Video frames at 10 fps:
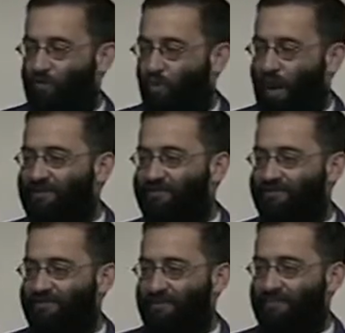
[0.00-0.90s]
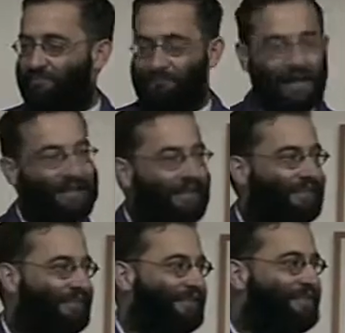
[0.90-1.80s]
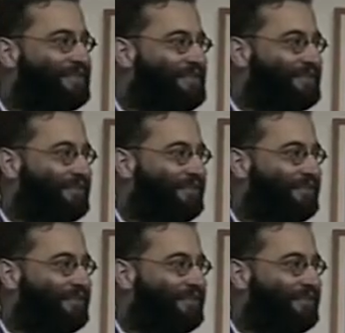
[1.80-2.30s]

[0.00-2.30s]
white. They're not black like he is.